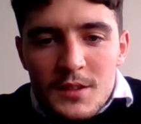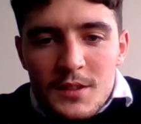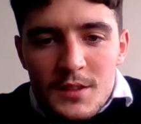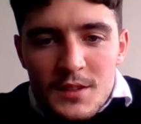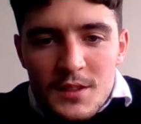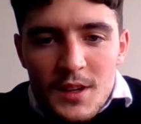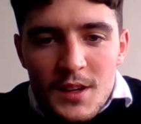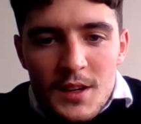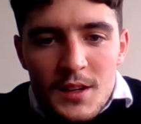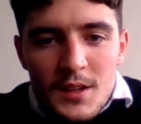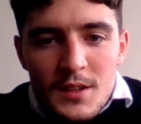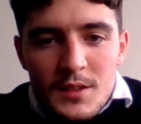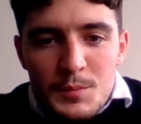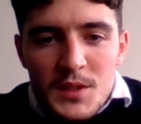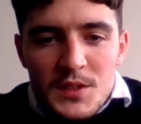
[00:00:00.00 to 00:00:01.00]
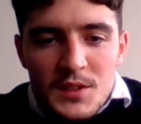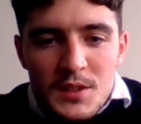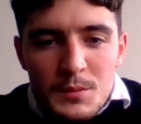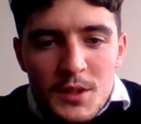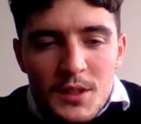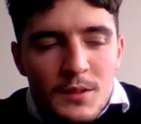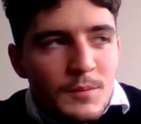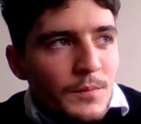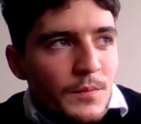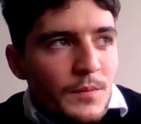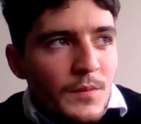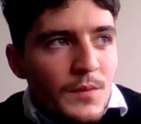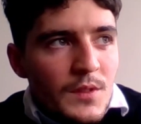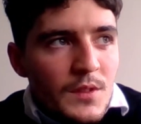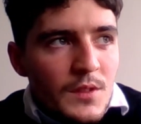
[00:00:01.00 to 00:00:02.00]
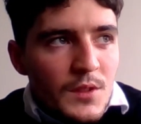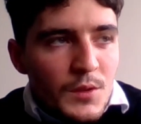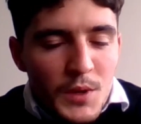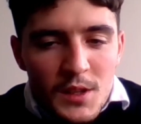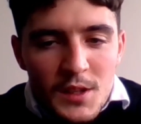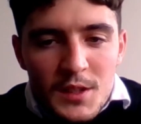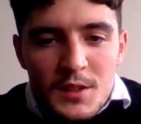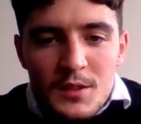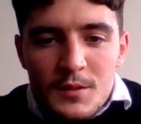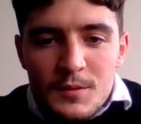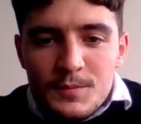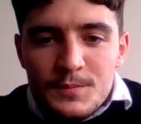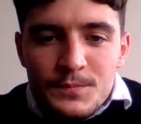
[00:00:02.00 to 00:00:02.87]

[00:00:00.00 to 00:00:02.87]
It's busy, but it's the way you like it.